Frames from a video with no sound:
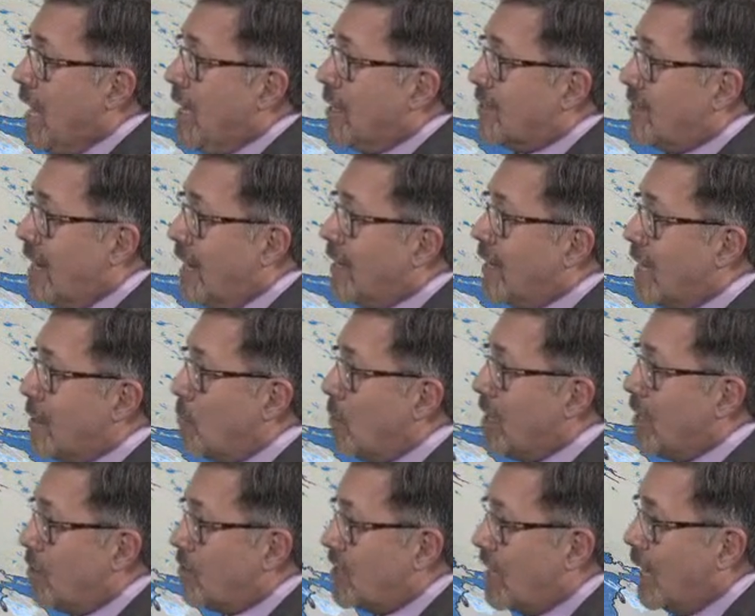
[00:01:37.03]
Satellite and
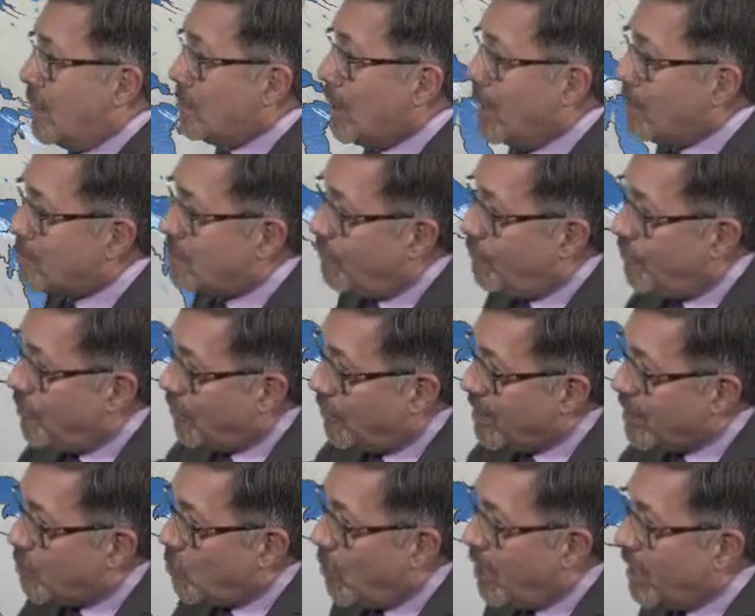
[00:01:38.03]
radar time lapse,
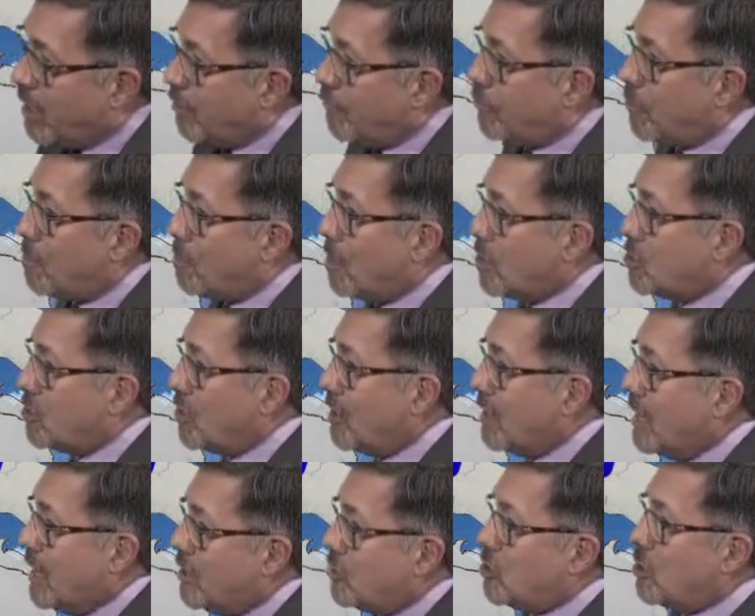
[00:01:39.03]
very quiet for much of the
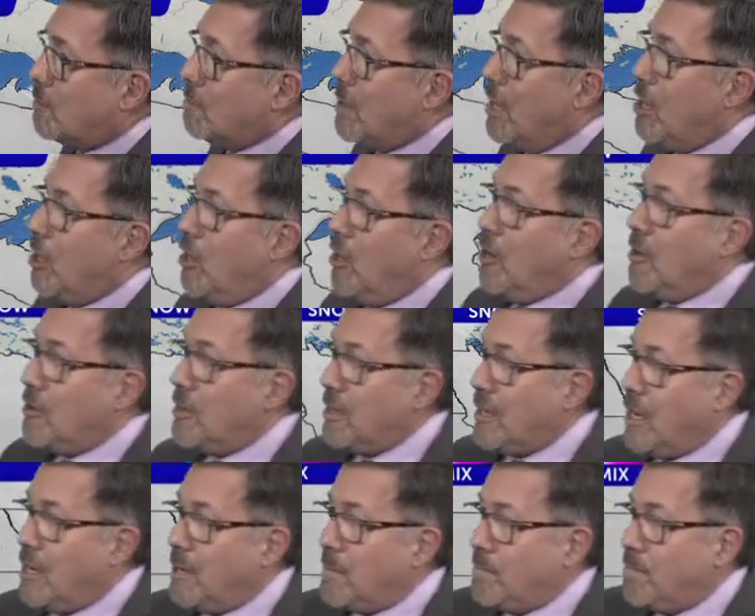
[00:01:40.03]
nation, but look
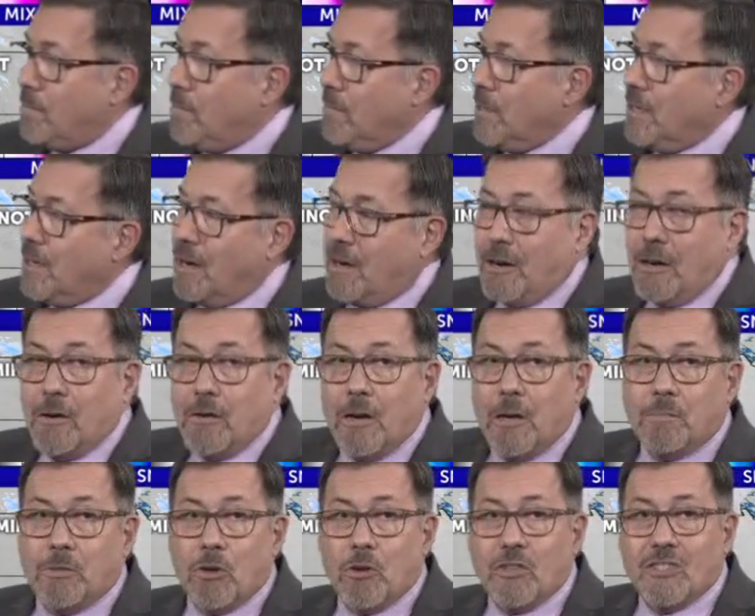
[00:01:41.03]
up Yar
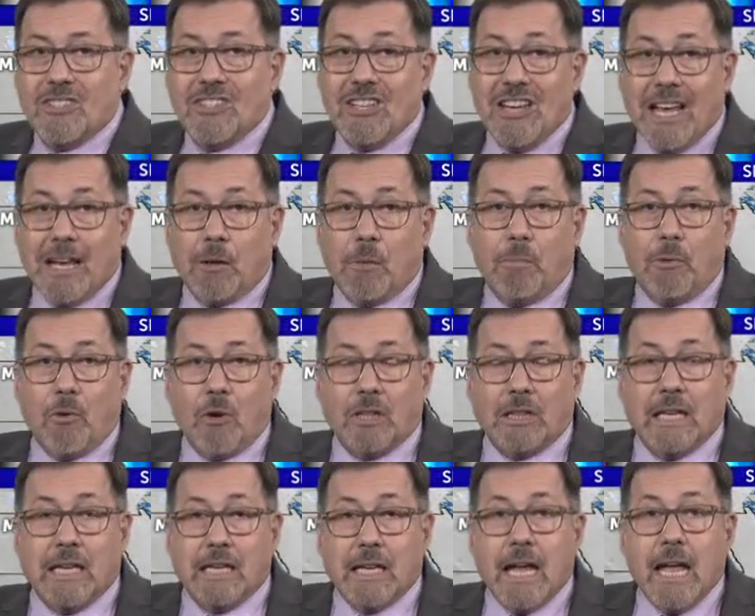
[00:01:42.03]
up towards Seattle,
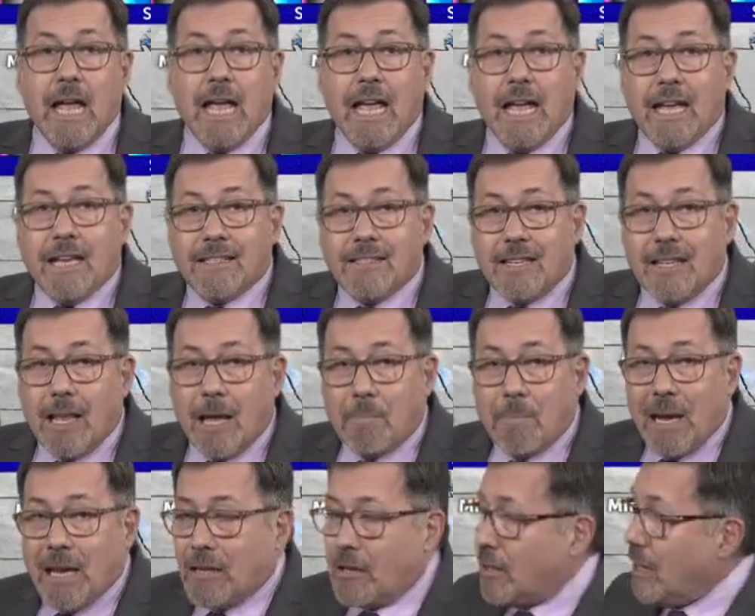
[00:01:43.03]
Portland. See that
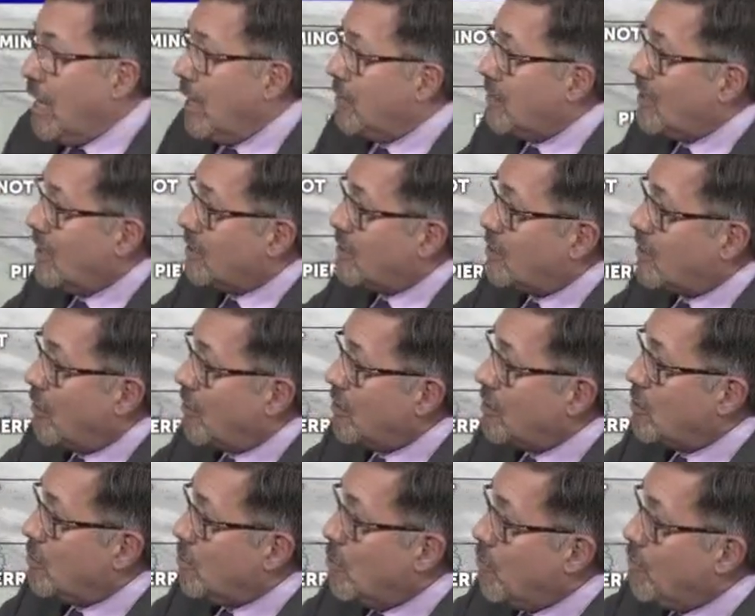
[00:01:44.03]
band of clouds that's starting
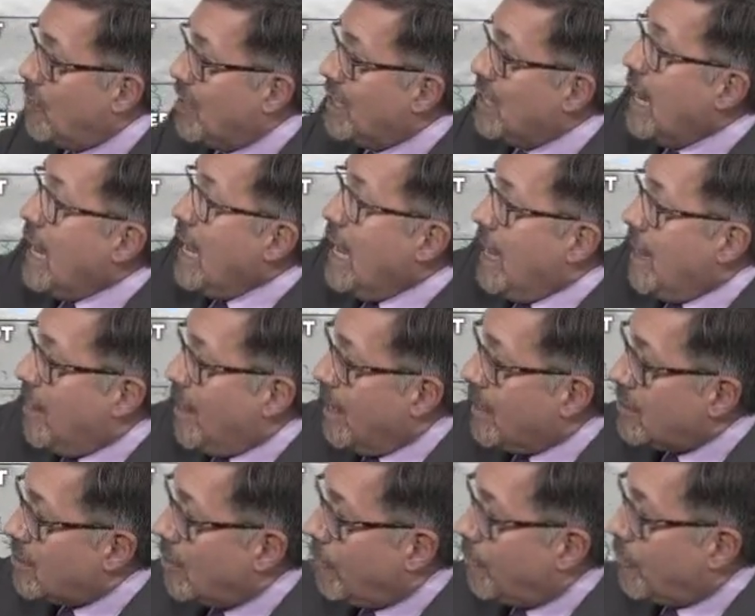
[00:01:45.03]
to move in?
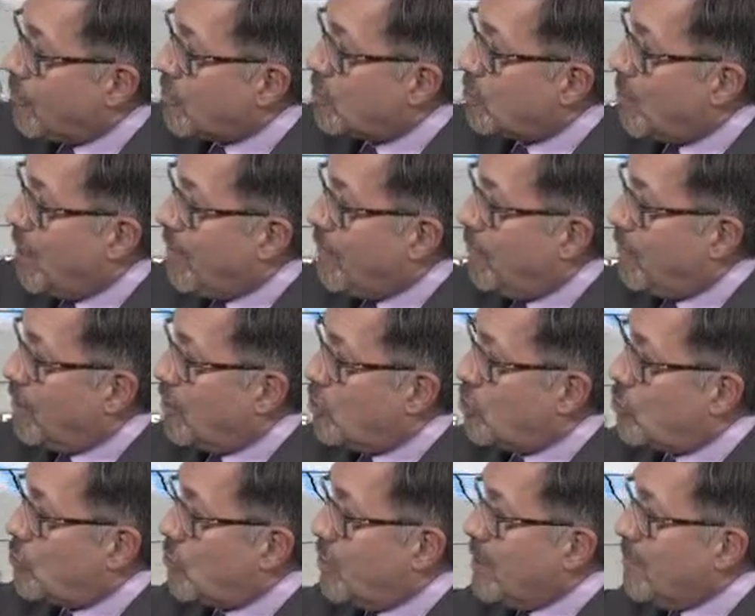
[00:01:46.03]
That's the first wave of
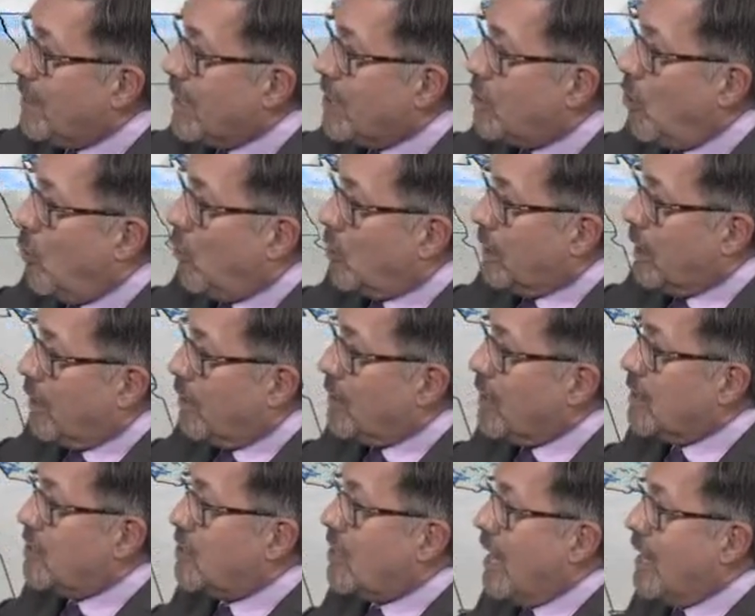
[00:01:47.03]
extremely cold air
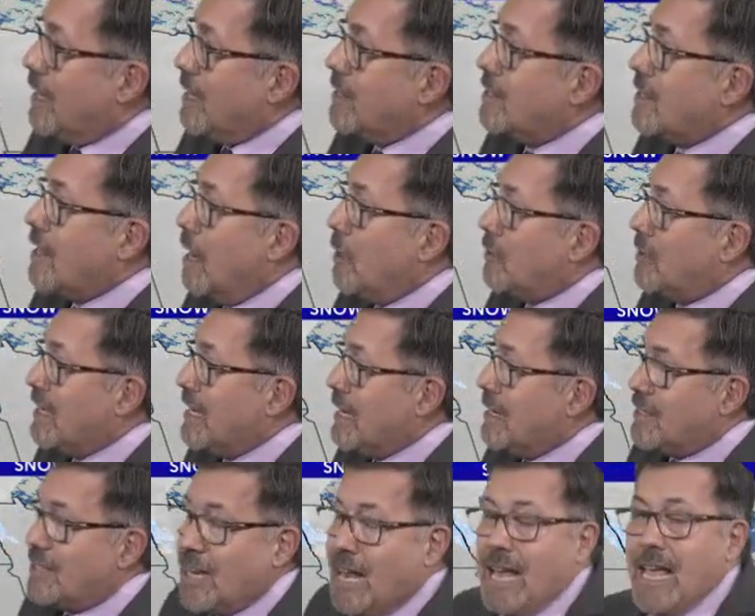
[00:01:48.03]
that's heading southeast.